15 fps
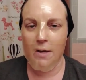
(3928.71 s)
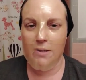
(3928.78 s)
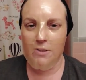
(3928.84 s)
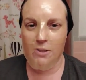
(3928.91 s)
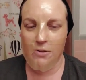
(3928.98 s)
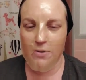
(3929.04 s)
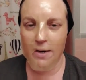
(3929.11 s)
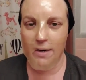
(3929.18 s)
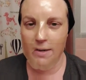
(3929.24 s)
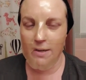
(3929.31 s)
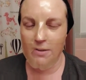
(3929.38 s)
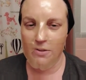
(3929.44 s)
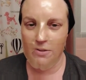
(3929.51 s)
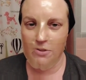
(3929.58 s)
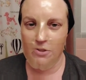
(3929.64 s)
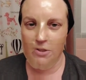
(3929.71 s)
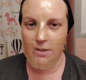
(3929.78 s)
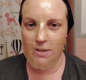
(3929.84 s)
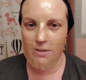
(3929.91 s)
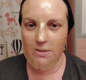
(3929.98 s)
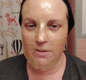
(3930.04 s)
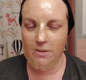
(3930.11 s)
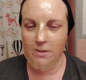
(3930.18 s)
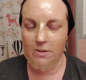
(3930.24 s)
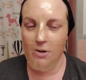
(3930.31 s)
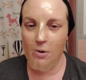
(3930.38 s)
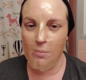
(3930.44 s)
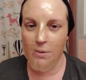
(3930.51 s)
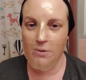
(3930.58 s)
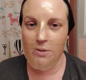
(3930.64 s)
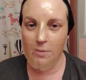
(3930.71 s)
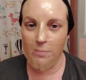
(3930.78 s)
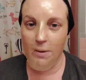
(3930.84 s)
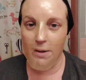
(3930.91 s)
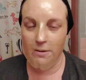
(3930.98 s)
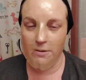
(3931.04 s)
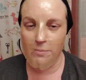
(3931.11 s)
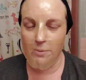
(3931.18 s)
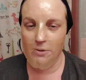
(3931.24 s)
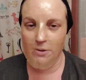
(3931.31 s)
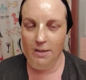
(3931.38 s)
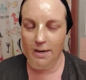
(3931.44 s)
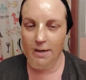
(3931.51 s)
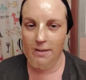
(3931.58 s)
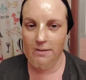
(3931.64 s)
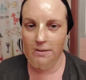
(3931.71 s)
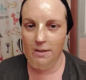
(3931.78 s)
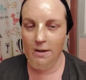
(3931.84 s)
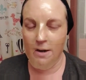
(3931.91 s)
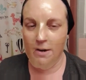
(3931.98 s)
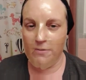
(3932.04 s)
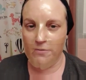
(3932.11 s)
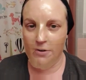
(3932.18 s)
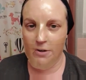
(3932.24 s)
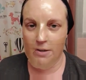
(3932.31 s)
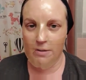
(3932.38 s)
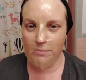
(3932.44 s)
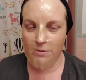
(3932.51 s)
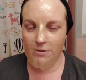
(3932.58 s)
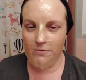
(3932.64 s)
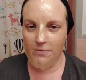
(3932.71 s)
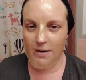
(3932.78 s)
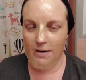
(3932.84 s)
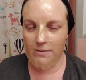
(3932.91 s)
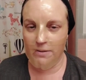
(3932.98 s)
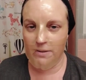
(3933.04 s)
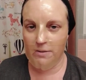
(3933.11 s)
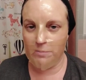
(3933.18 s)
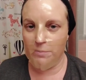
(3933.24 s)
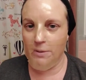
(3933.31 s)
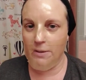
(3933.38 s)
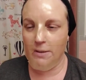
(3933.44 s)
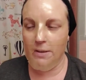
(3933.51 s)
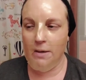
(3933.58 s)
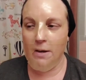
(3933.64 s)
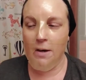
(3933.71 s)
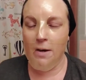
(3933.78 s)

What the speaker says: So you kind of get the gist. It's this almost impossible task for him to find this book.